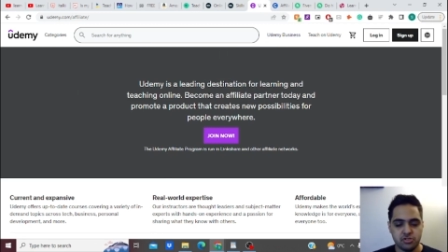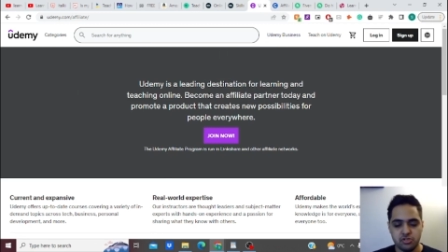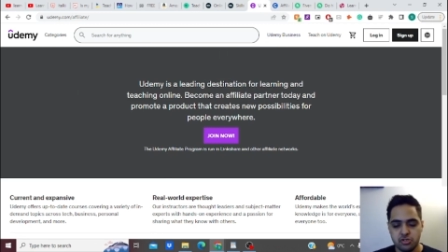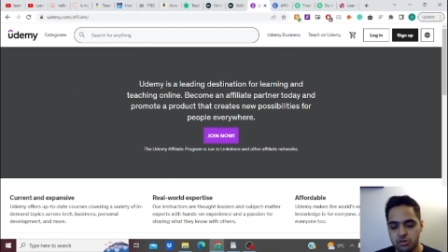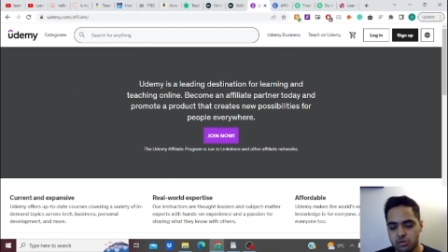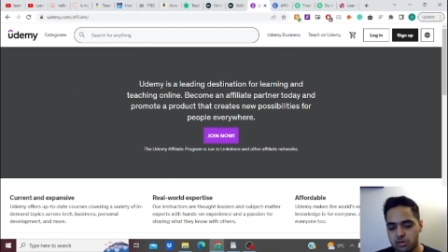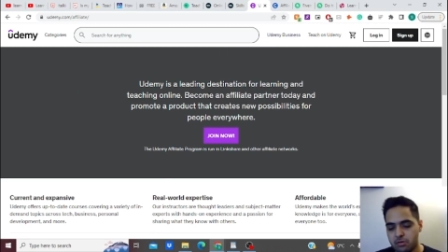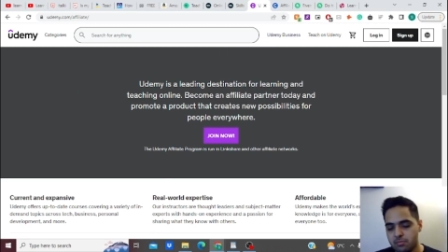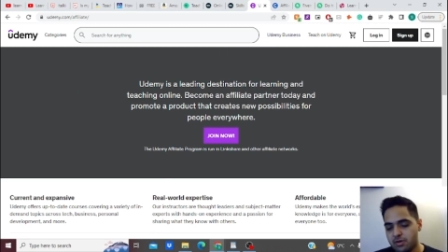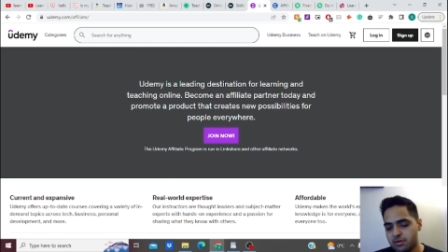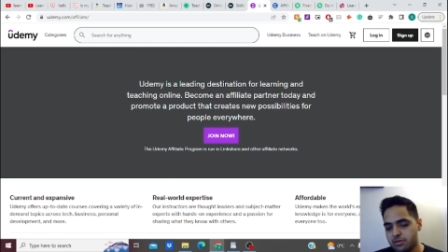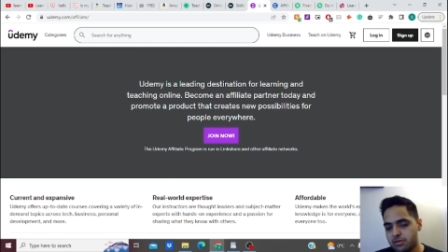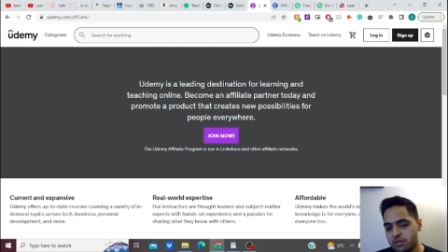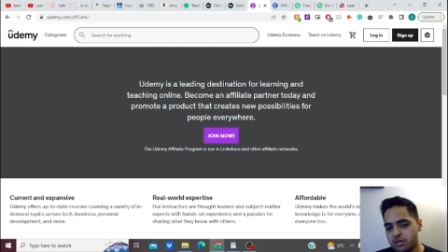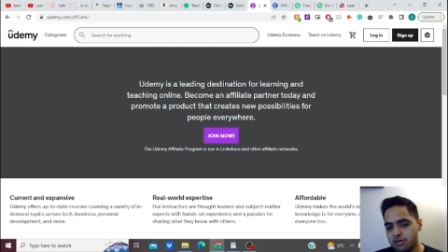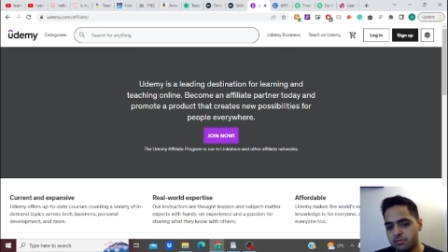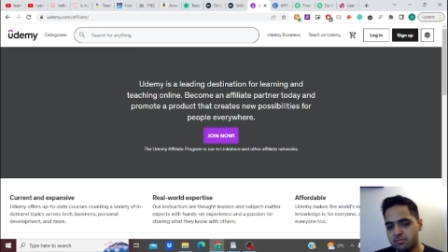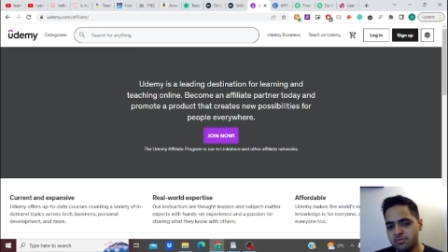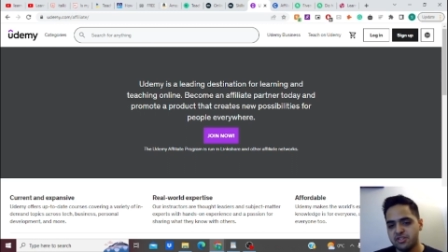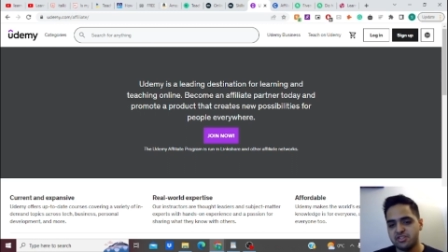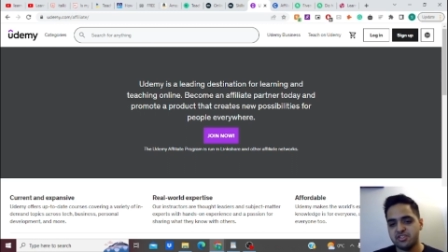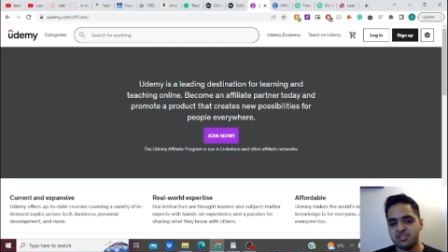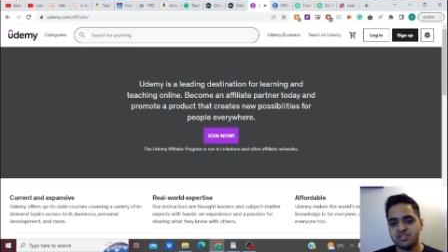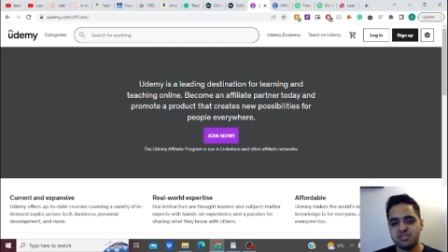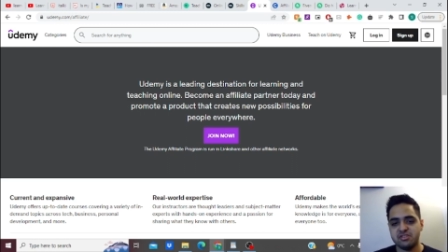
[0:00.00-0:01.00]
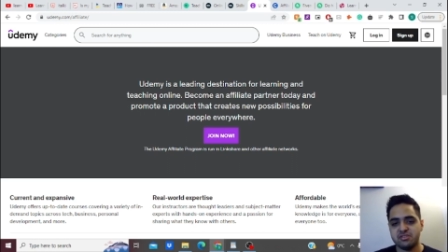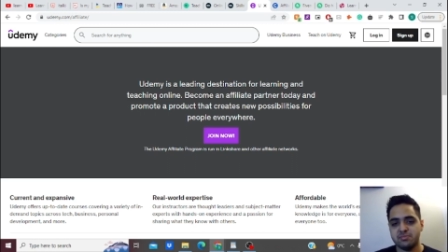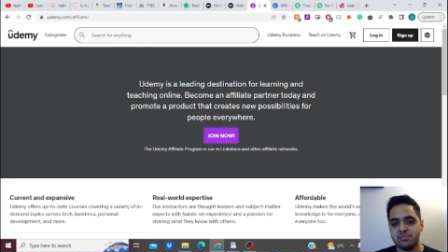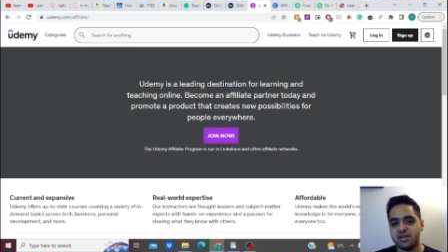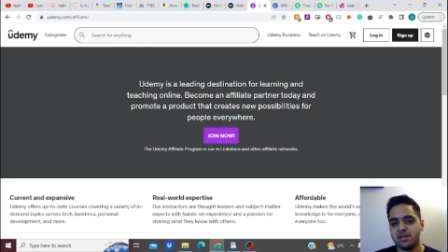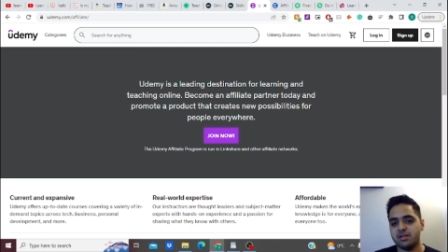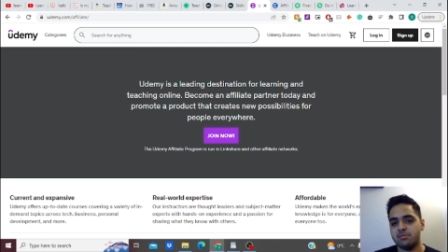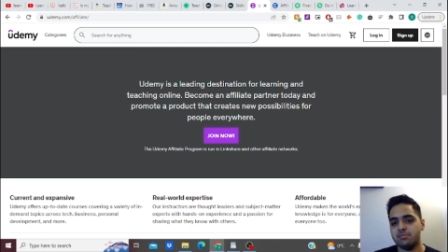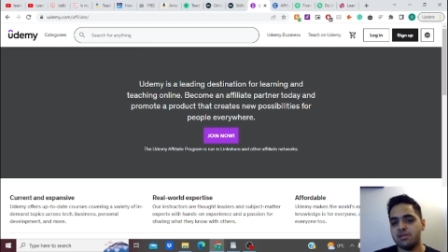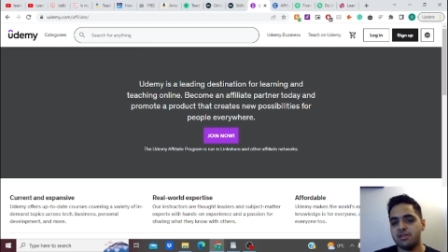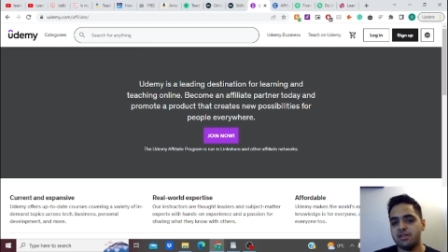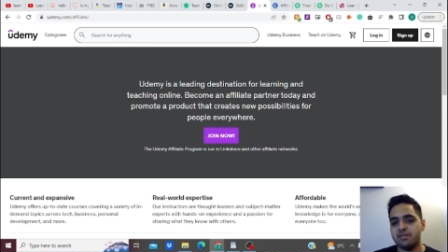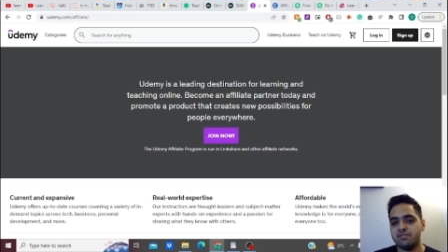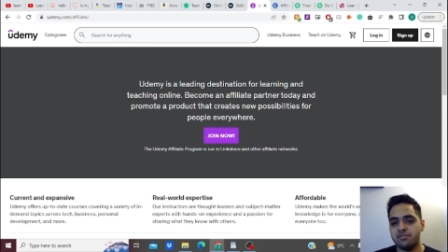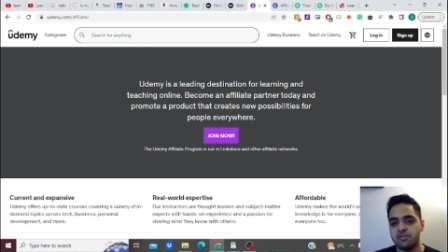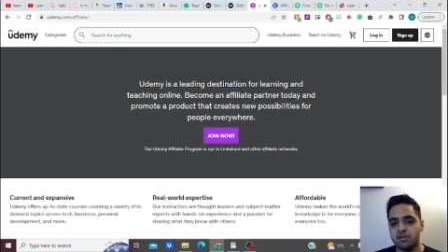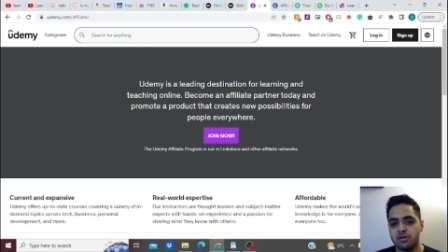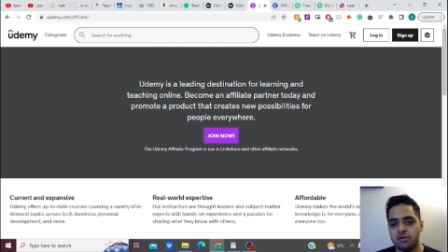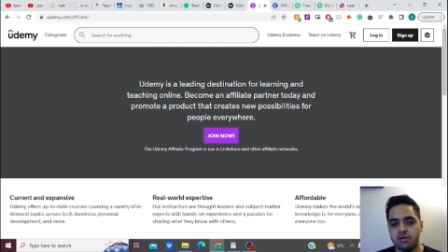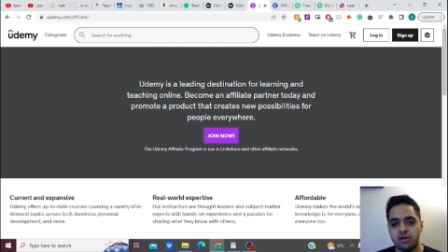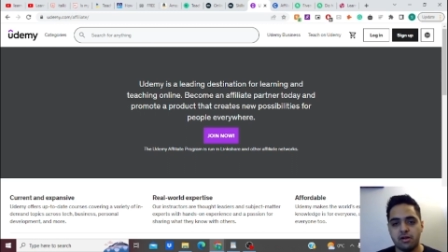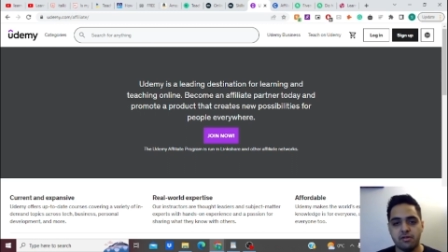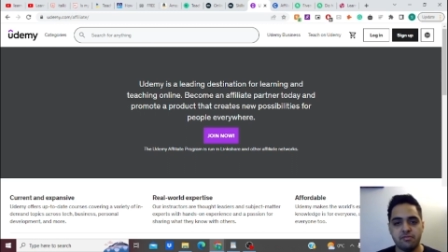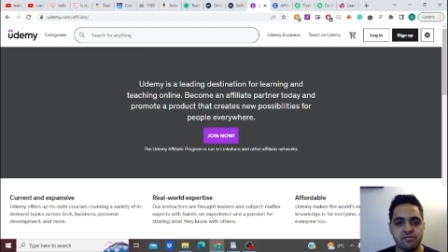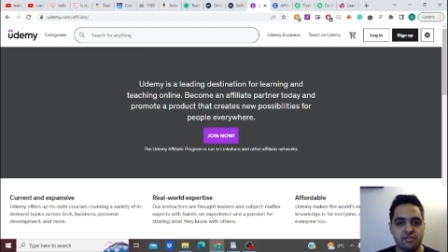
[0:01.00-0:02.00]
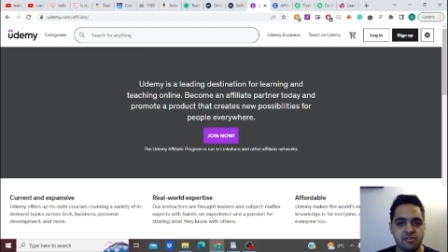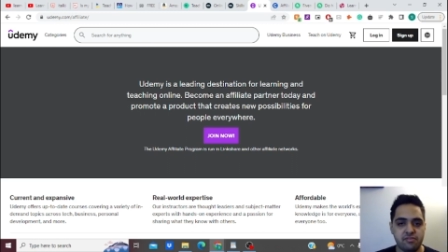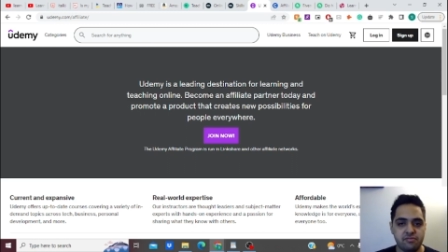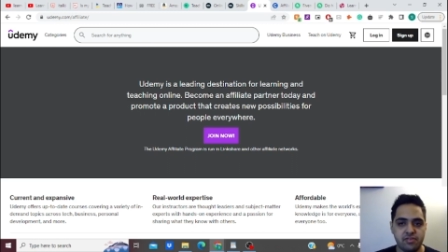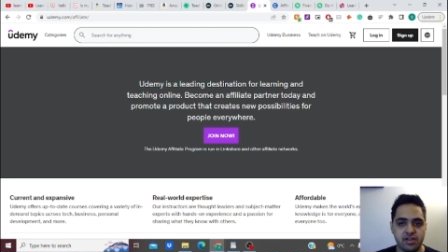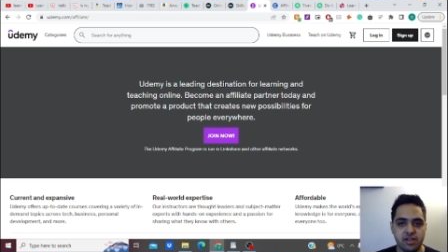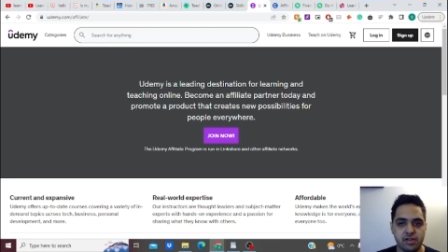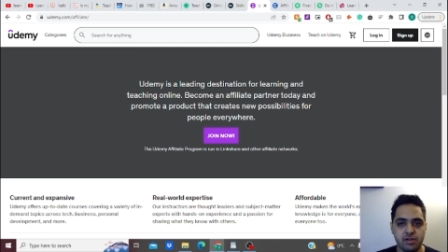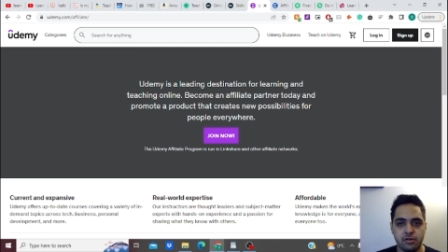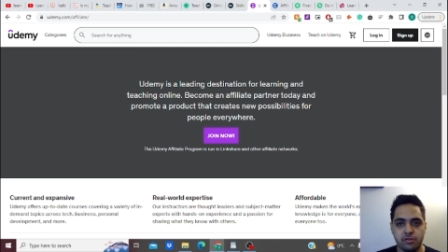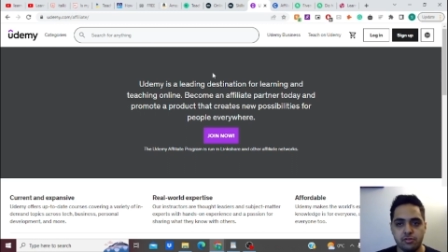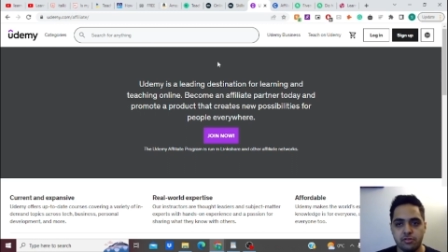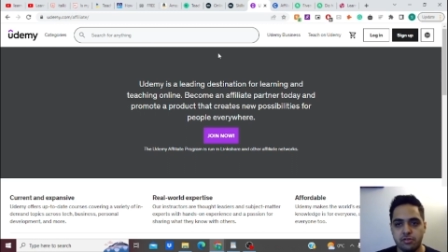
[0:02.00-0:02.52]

sure about the commissions, but I believe they're around 15 to